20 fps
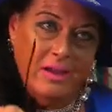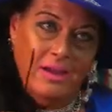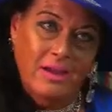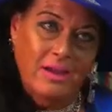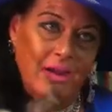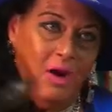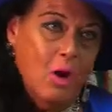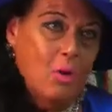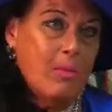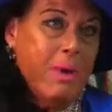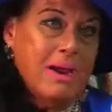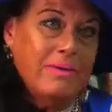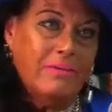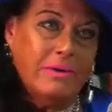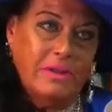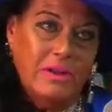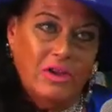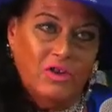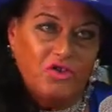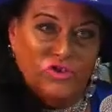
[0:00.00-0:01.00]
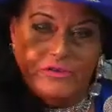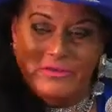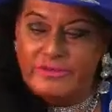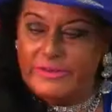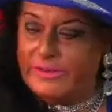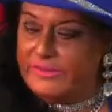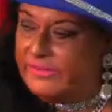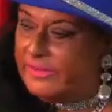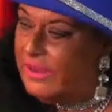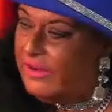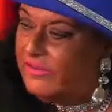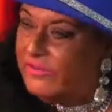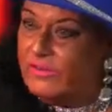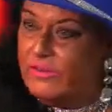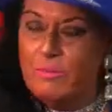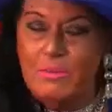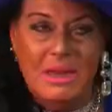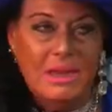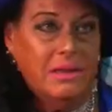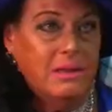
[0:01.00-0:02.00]
You know, my religion sits next
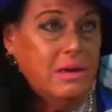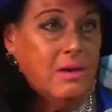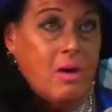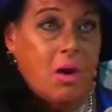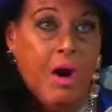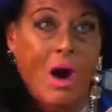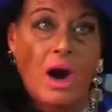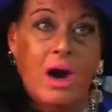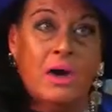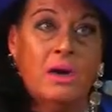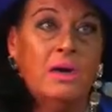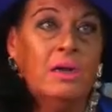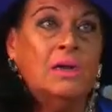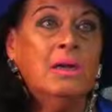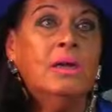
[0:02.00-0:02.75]
to me in the car.